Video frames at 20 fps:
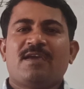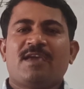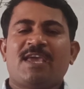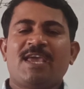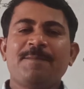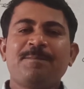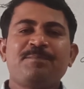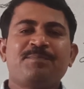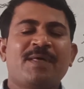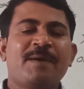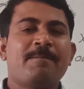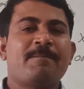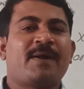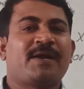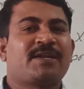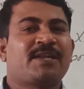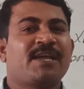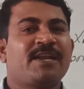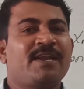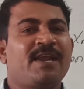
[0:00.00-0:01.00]
If the
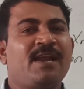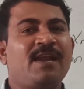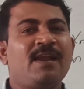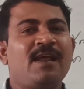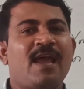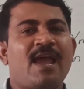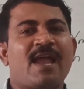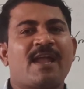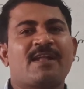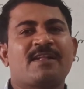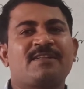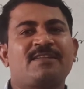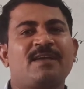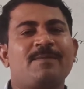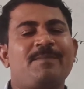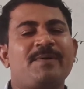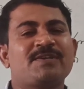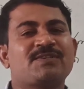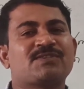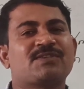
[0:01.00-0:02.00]
material
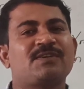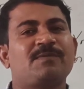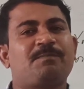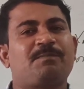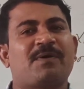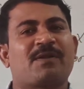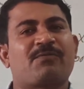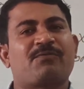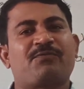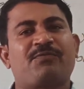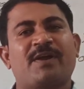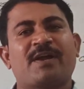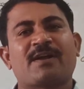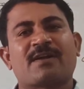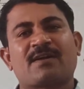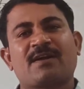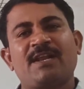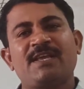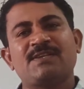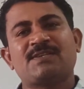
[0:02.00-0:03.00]
exhibits
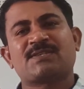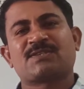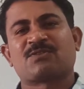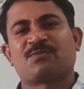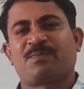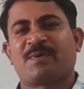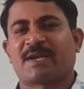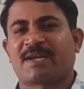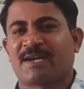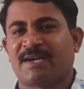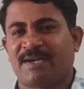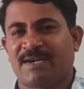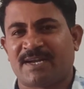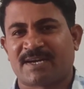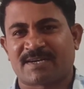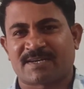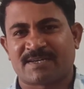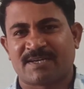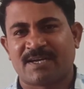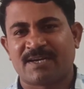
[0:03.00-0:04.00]
perfectly
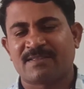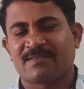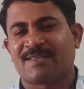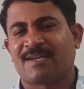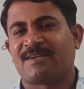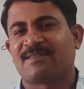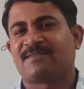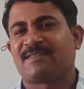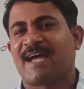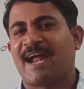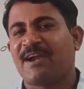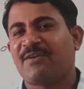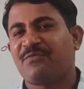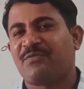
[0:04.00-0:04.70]
superconductor, then that